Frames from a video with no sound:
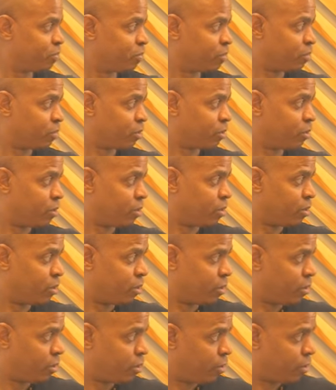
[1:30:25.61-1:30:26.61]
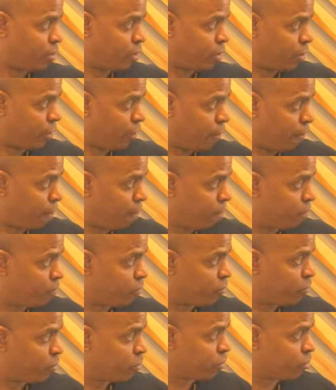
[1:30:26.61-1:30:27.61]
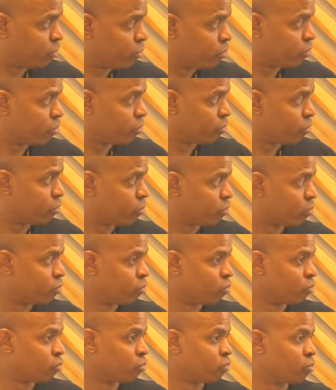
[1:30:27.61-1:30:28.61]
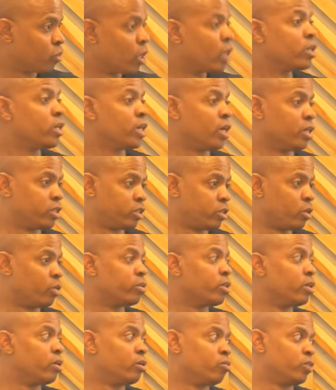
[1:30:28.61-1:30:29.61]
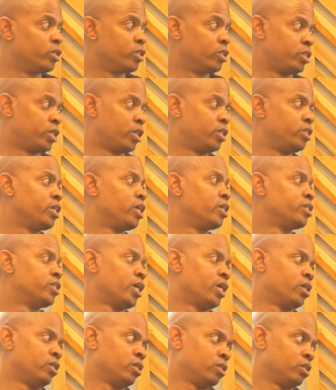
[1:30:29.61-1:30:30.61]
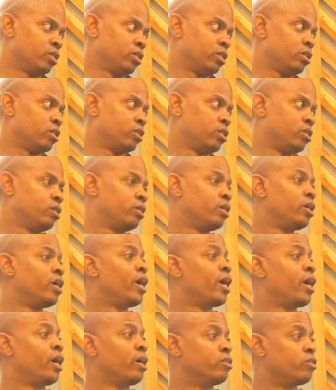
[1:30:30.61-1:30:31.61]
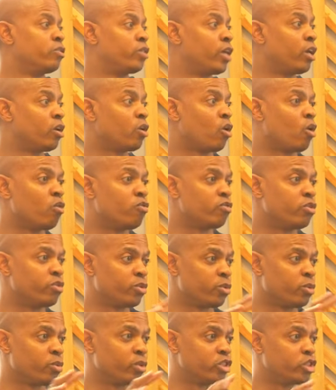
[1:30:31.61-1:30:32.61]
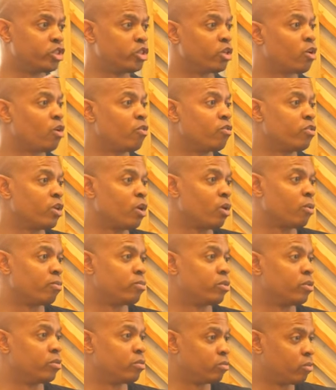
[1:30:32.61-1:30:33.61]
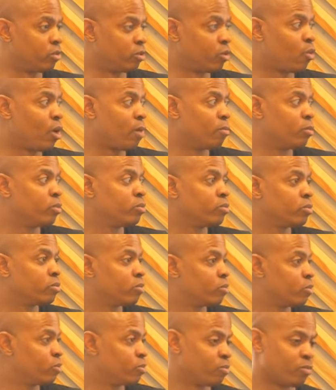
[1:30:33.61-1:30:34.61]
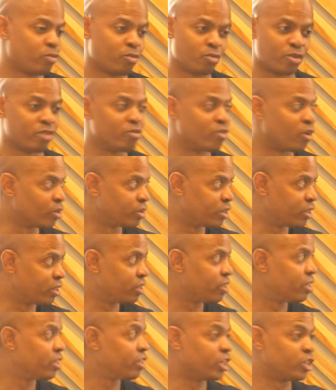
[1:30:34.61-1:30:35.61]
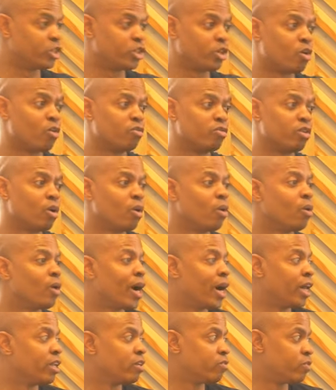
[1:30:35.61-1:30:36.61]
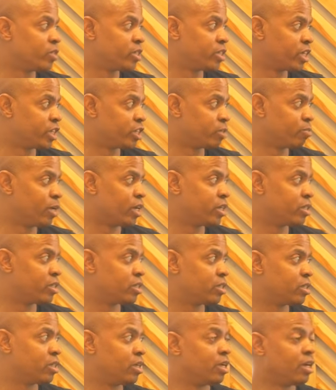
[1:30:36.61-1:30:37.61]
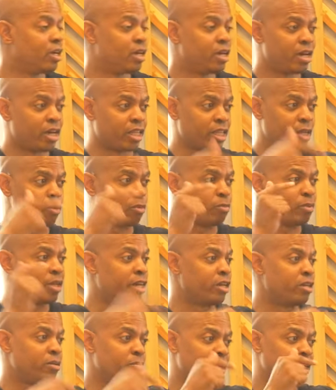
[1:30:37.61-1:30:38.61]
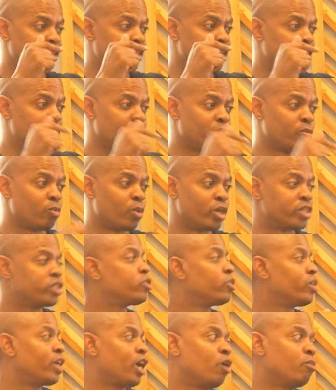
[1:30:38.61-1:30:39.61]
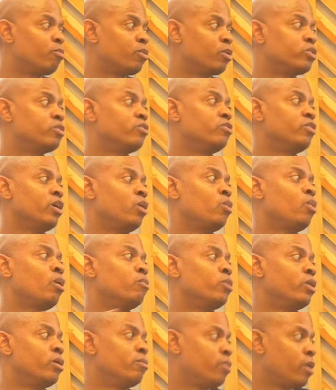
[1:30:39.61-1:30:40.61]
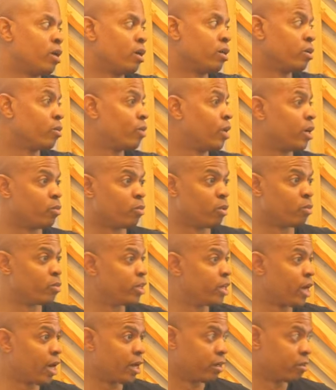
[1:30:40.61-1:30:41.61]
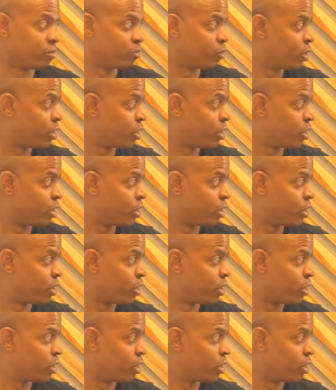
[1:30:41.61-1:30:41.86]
Because are we talking about maybe the Dutch West Indies? Yes, yeah, so they okay. went to St. John's Island. Okay. And they overthrew and took over the, the, the Akwamu revolted. They took over the whole island for six months and they were planning to make that the western outpost of the Akwamu Empire. They were like, well, we got it.